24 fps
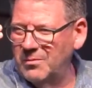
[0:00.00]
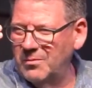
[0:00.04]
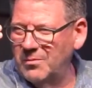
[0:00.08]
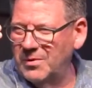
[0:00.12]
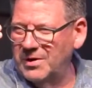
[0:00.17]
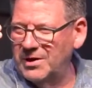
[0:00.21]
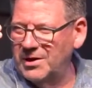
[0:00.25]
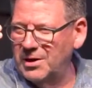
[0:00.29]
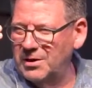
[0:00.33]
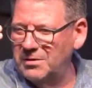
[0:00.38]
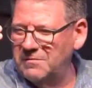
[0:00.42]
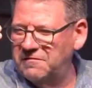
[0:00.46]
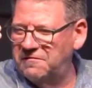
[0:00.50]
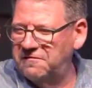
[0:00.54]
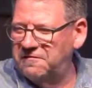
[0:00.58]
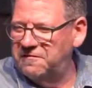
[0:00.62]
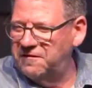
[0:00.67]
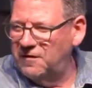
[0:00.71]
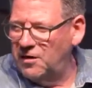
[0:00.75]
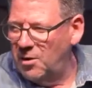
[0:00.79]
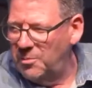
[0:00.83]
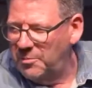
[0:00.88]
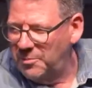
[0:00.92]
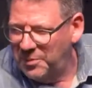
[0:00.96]
we don't
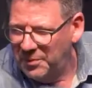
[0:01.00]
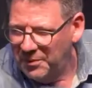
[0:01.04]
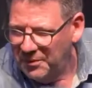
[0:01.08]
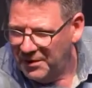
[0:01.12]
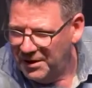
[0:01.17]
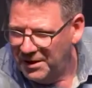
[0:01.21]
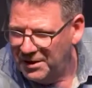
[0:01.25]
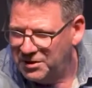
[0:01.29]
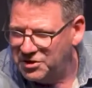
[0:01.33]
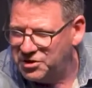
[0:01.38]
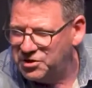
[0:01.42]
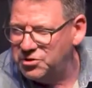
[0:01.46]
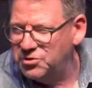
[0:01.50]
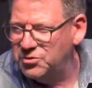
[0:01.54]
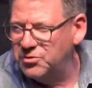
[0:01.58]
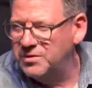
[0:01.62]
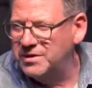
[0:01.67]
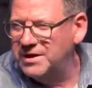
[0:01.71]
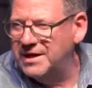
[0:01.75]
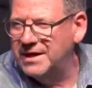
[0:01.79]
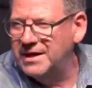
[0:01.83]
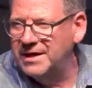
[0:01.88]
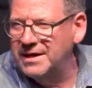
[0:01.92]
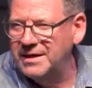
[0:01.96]
flop into
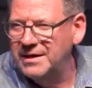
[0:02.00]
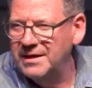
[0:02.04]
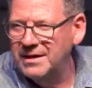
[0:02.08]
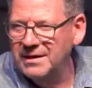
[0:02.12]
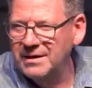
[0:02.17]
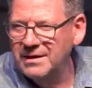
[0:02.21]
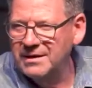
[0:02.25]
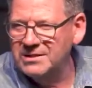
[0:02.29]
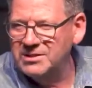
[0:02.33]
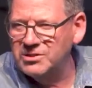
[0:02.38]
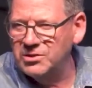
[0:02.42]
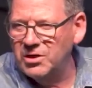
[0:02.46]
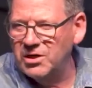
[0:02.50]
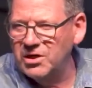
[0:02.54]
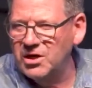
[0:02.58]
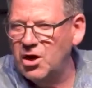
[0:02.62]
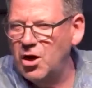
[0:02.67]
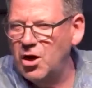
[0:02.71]
their, it's not a